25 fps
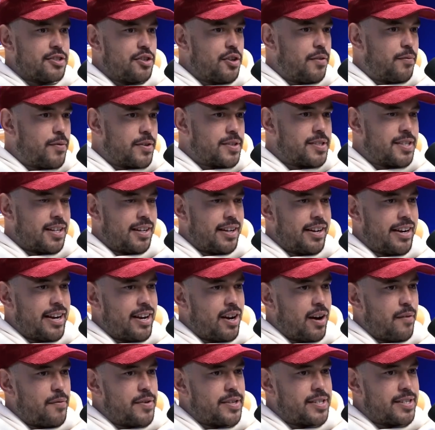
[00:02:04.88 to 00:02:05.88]
new facility,
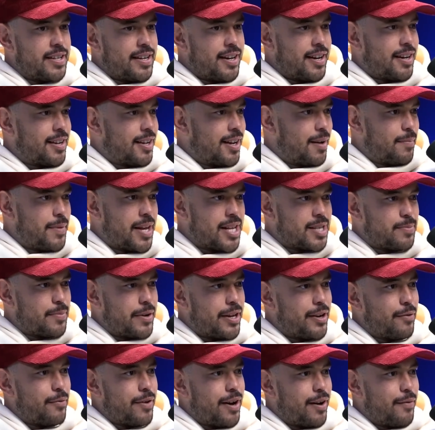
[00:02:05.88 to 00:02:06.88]
obviously a club that's
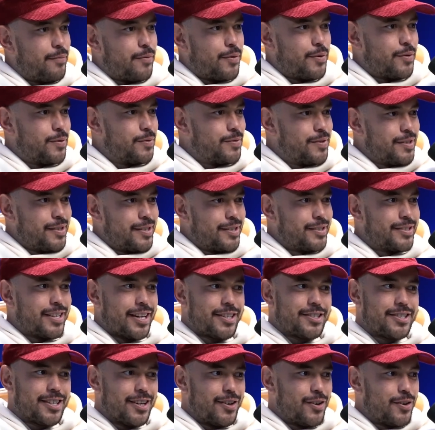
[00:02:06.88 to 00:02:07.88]
been around for
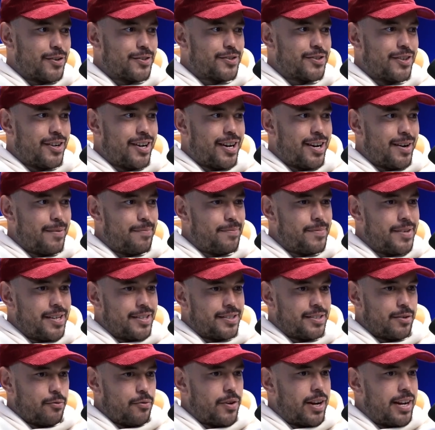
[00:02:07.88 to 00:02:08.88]
such a long time,
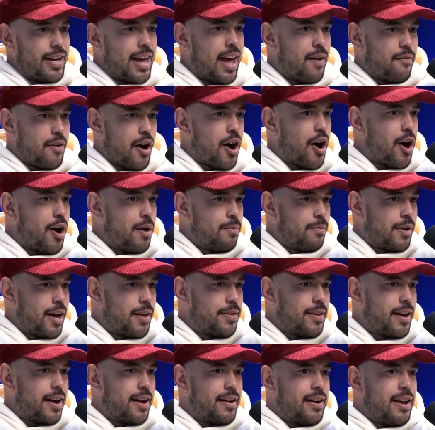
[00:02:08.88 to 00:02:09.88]
to really have a home like
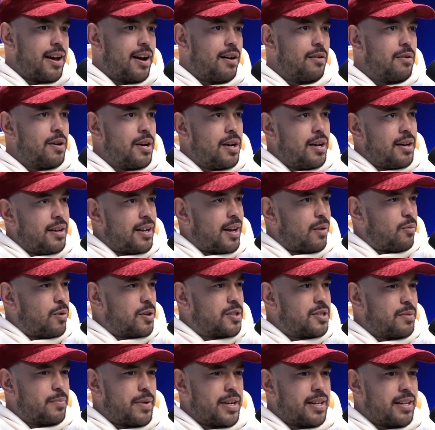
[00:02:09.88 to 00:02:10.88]
that now. Like,
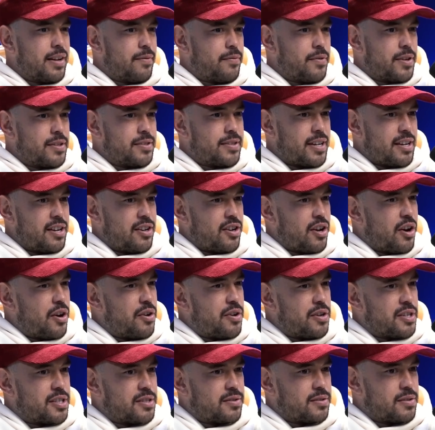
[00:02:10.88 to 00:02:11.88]
what's the big difference that you
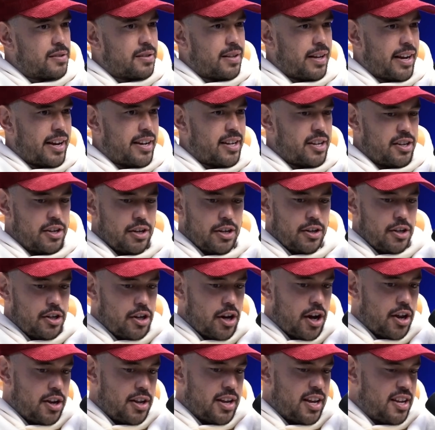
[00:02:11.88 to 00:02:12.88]
notice? Like, you
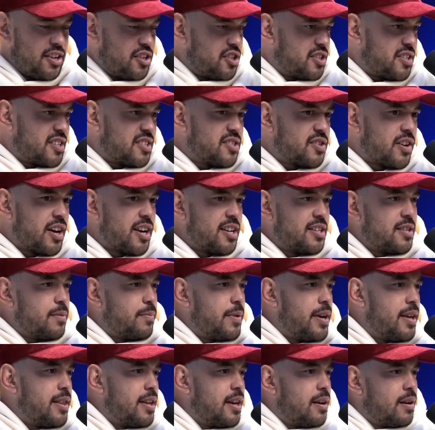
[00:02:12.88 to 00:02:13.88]
go there and just excited to
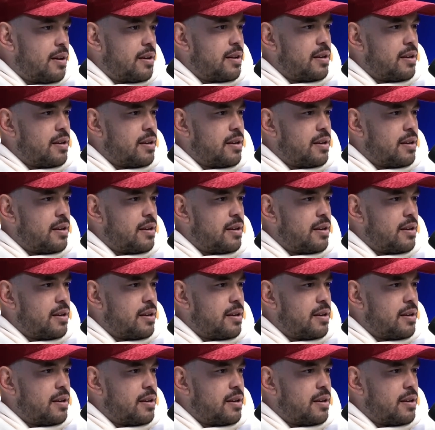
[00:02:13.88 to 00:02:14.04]
be there?